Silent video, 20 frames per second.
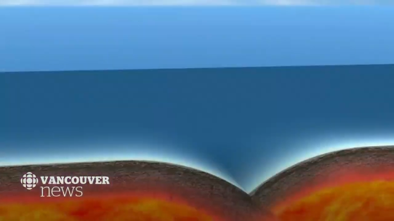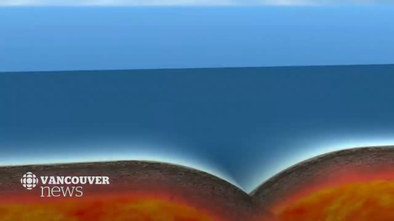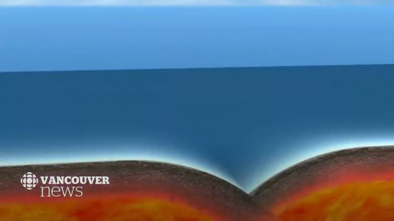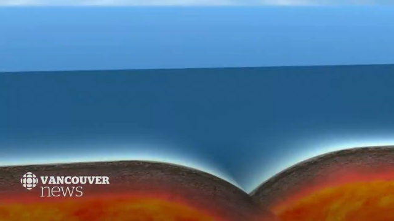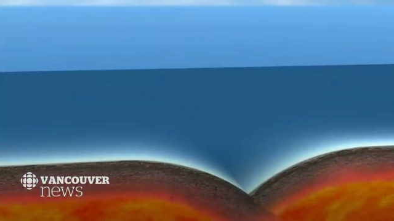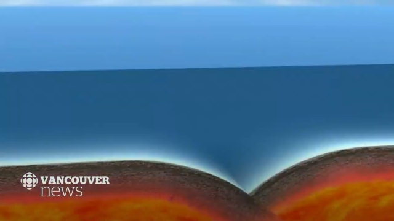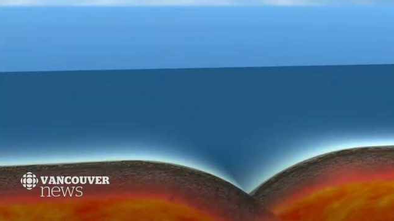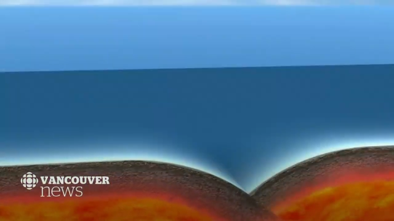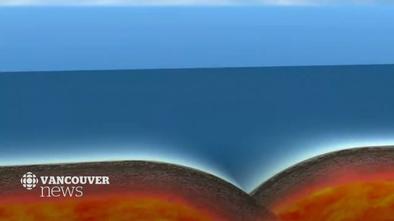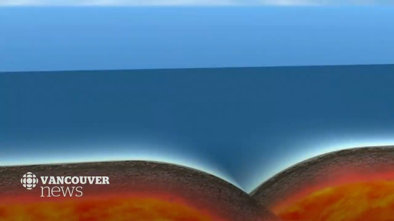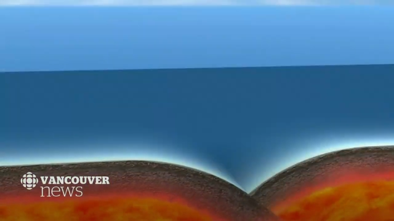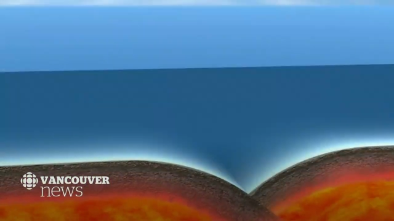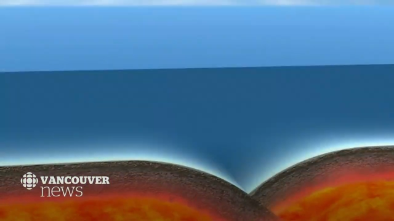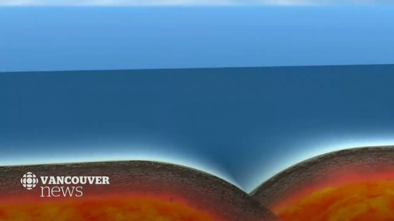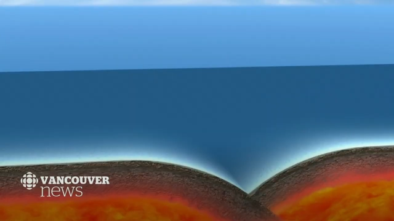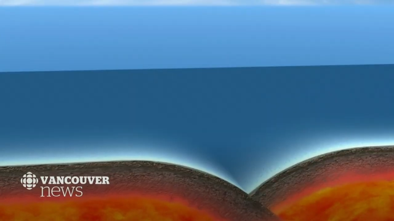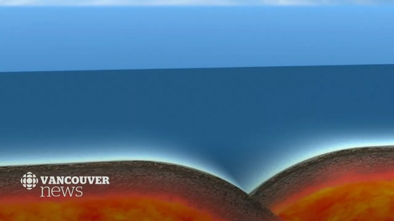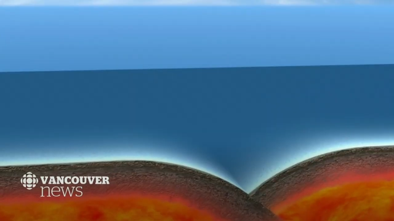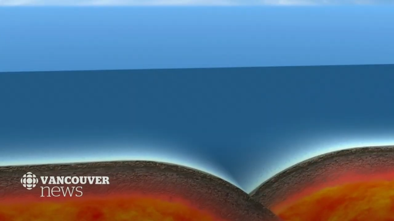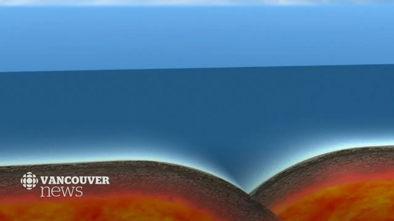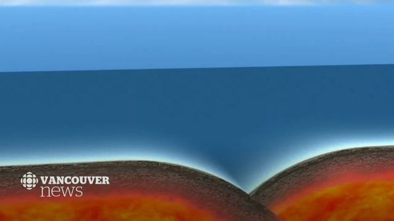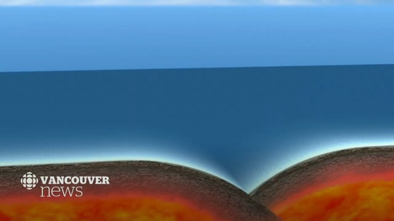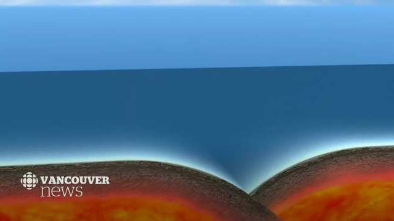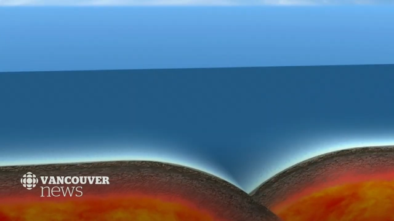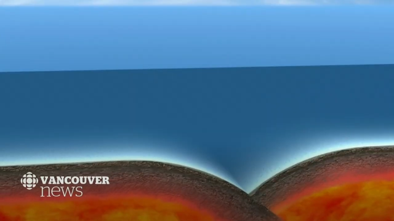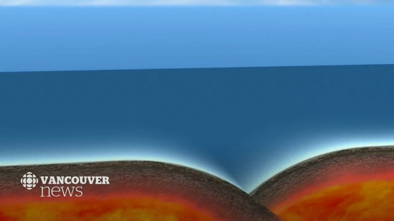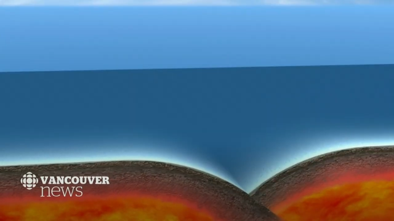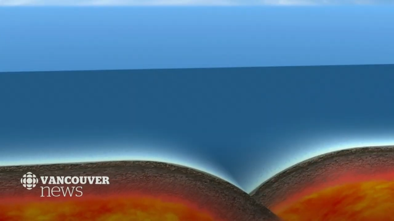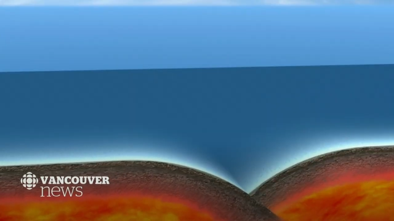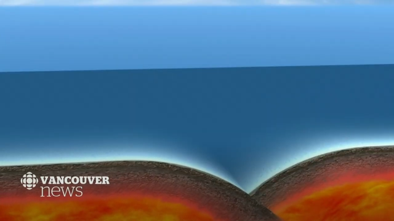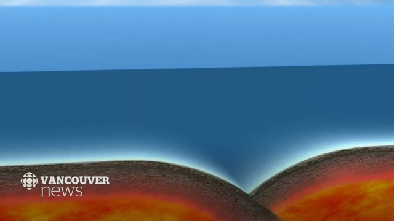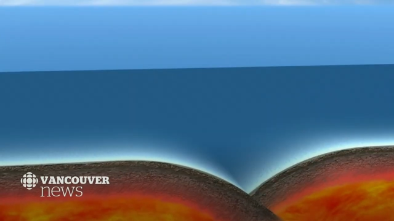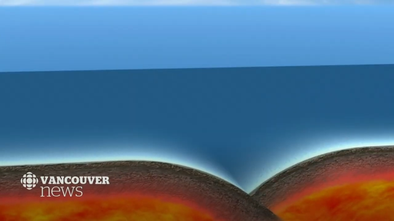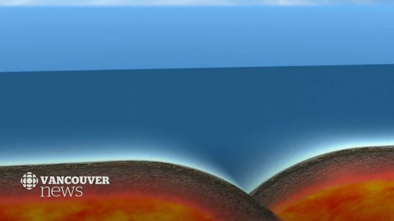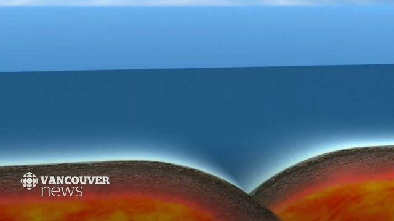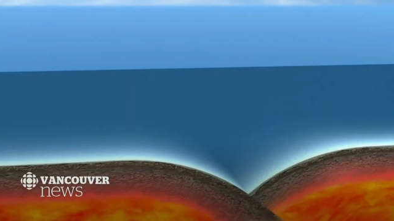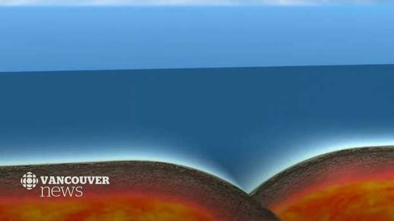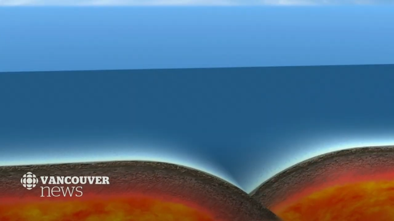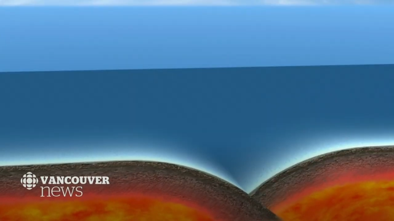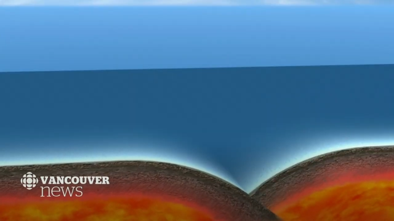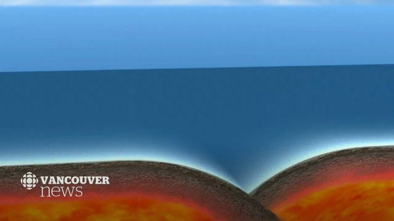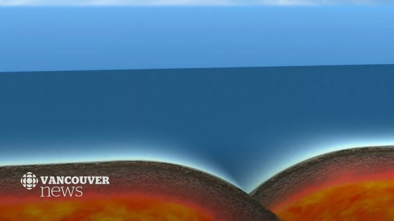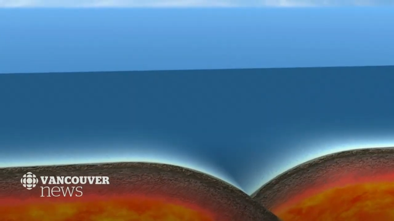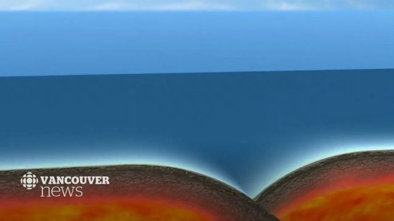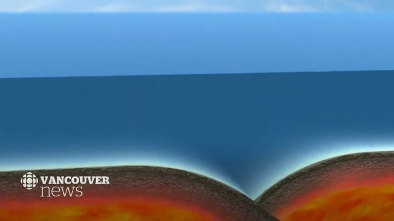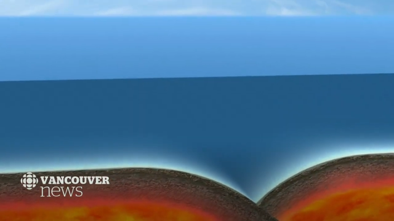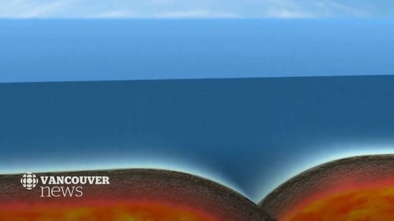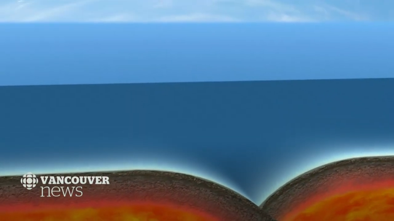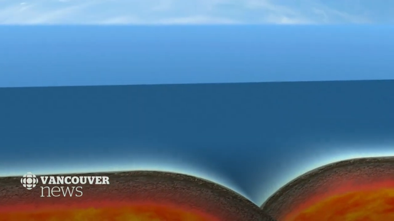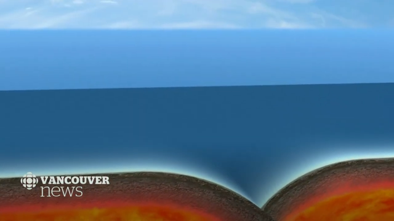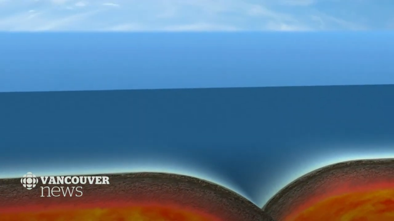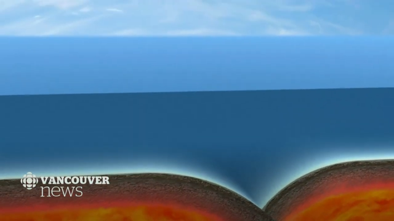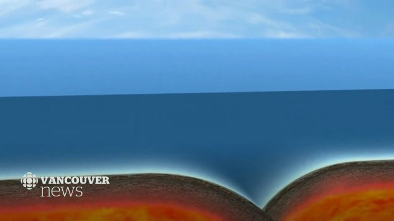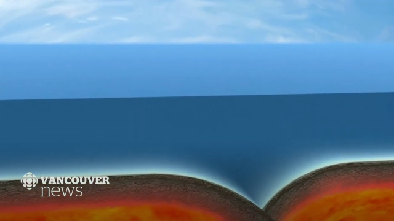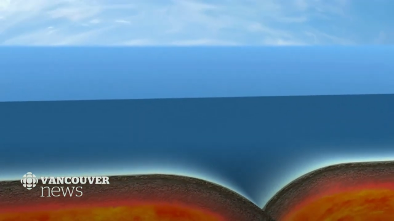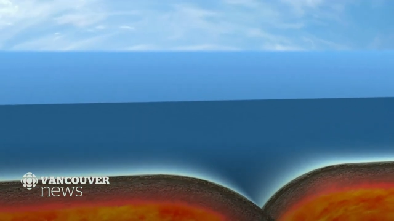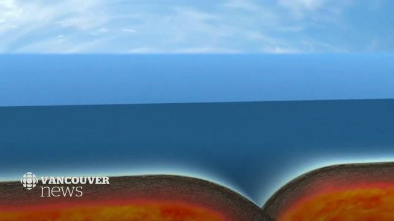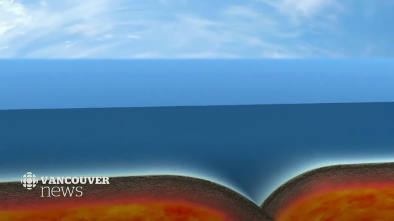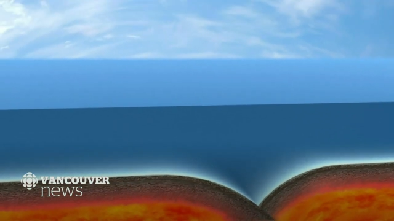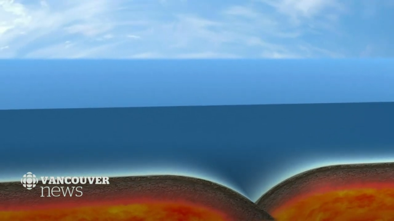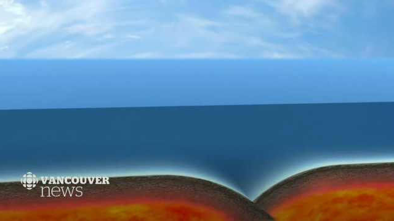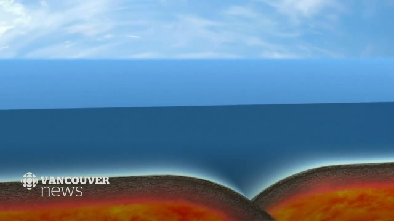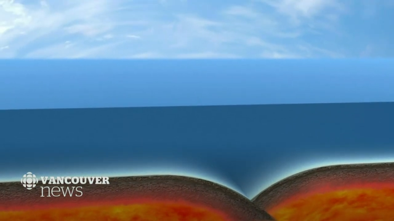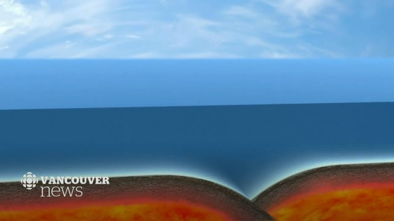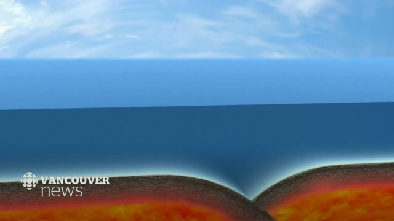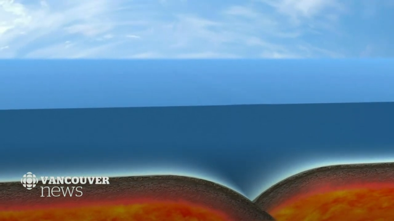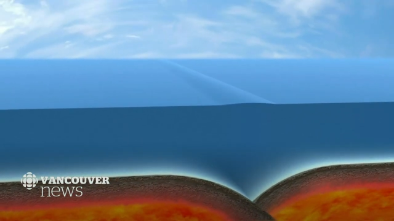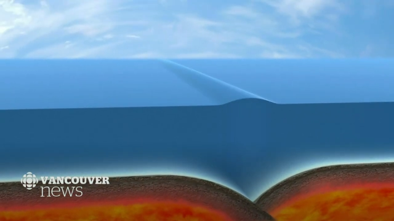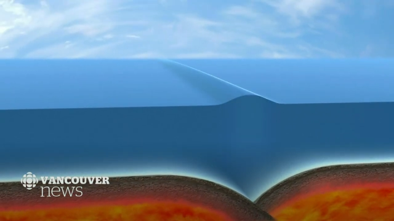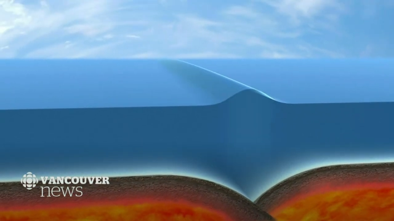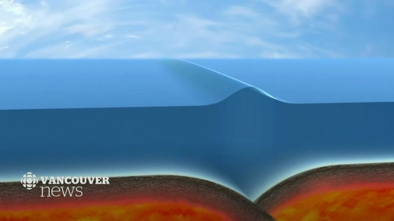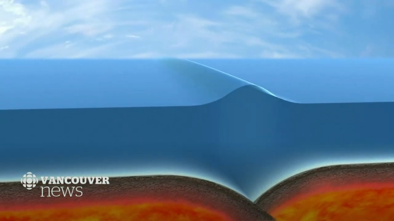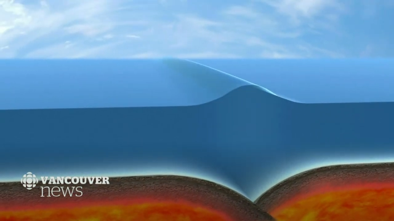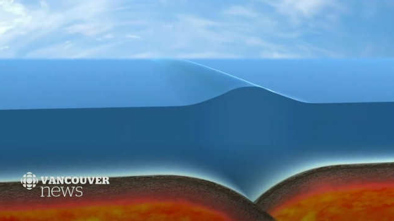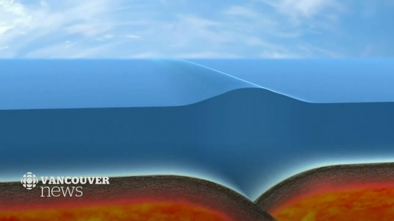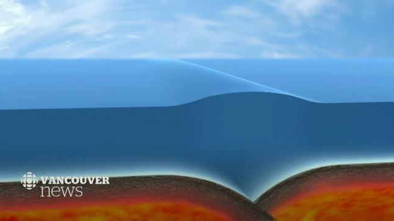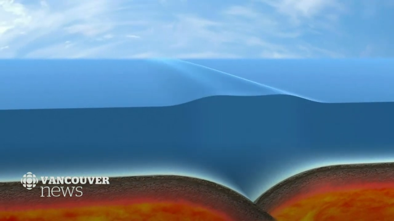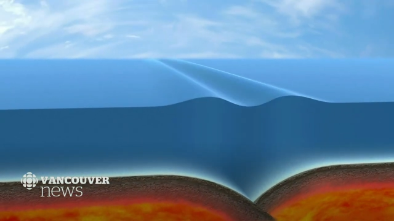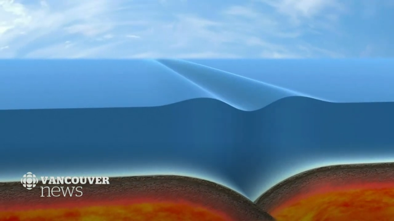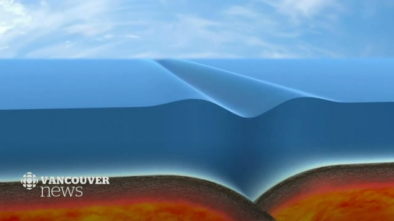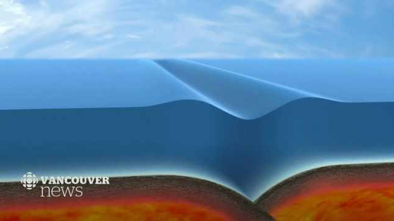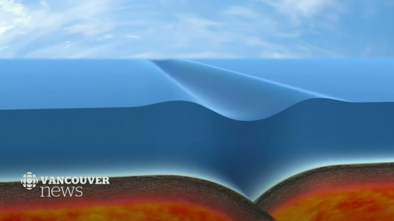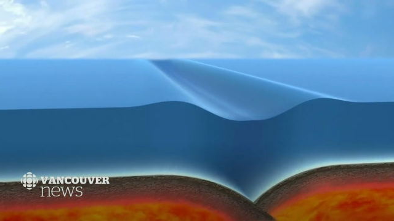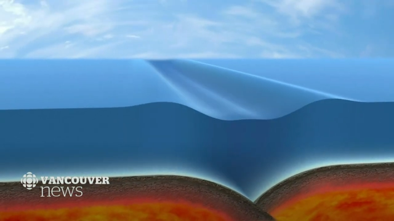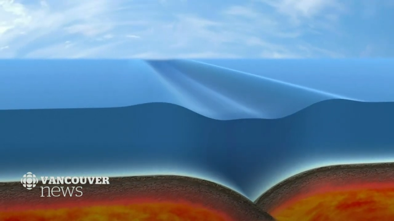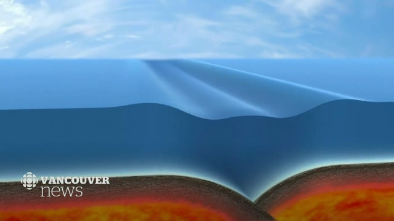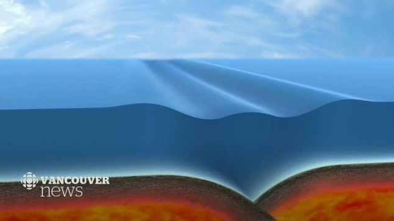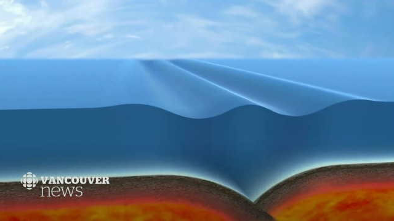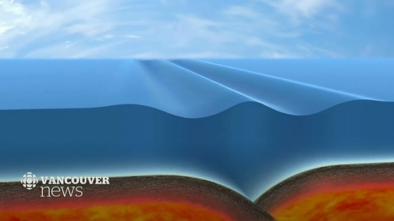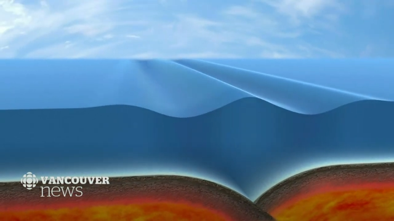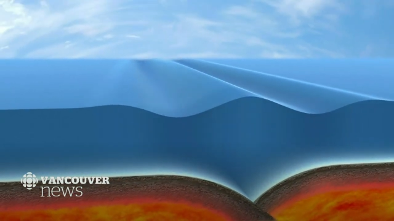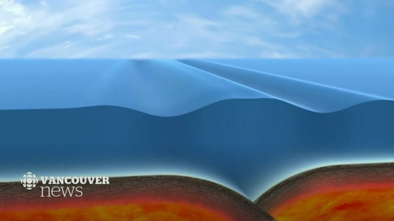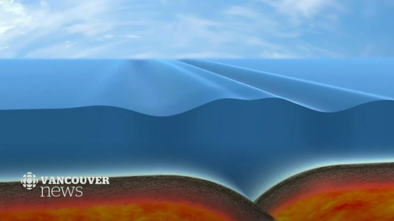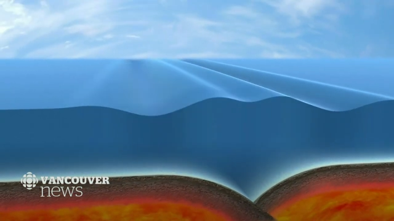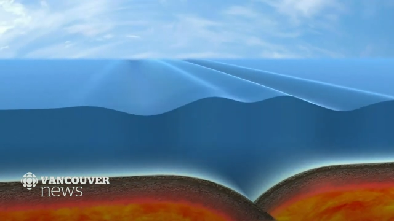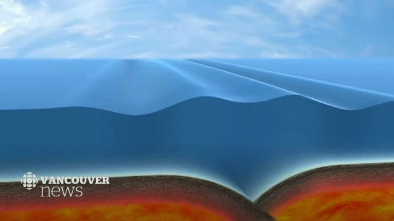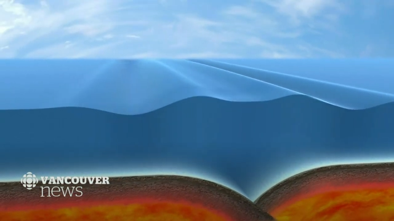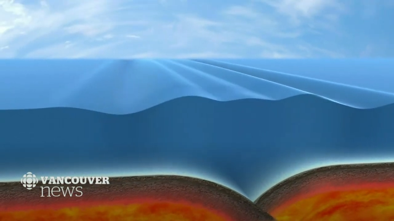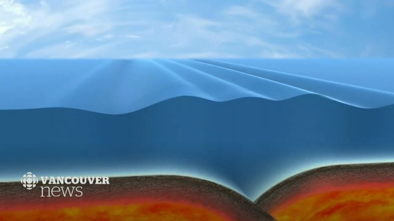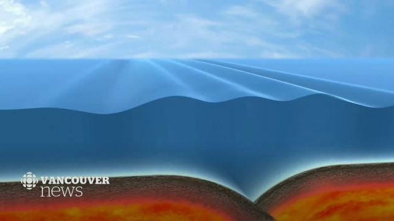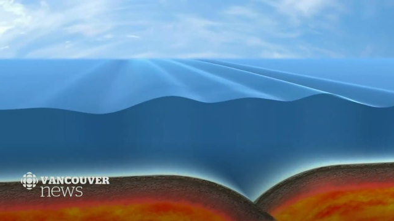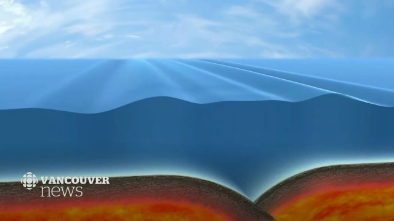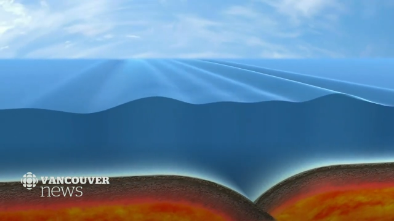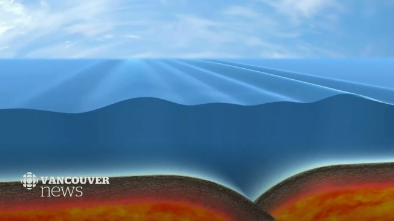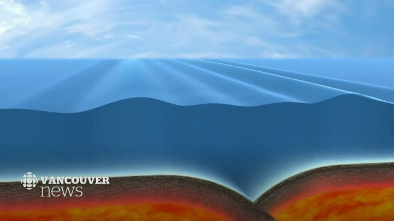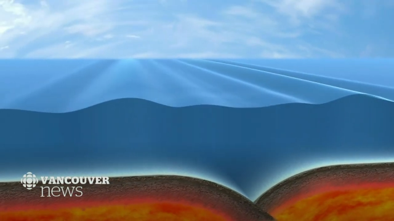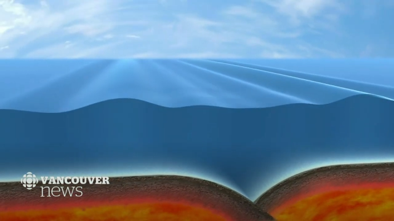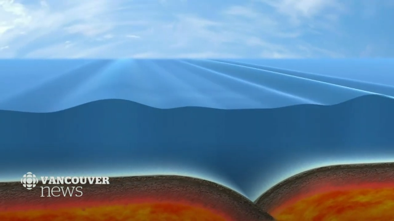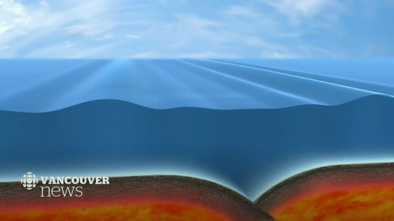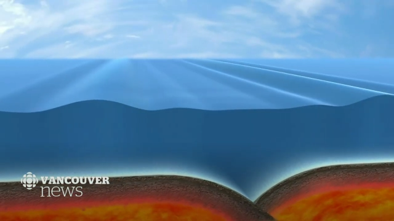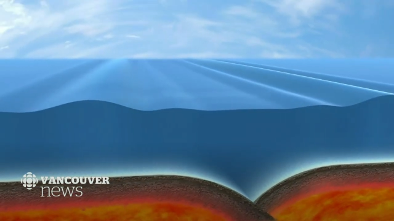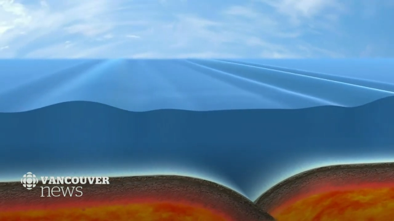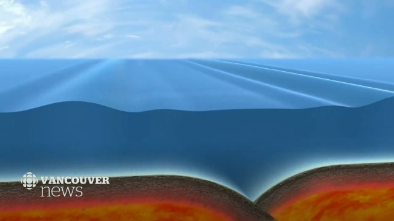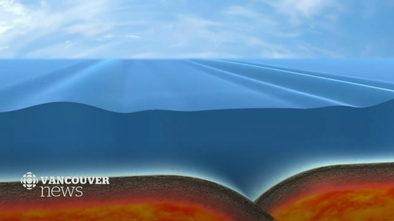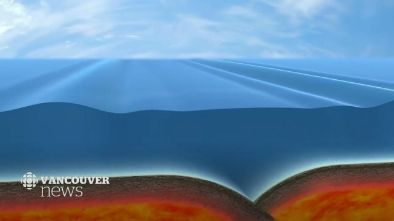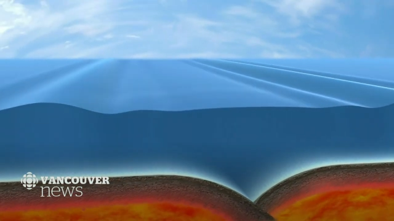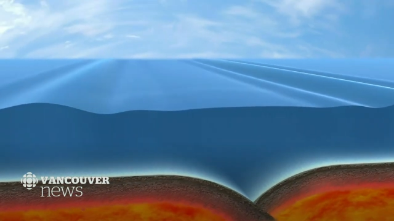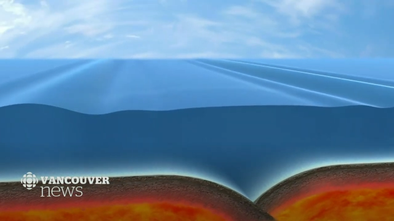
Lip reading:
Nobody's mouth can be seen.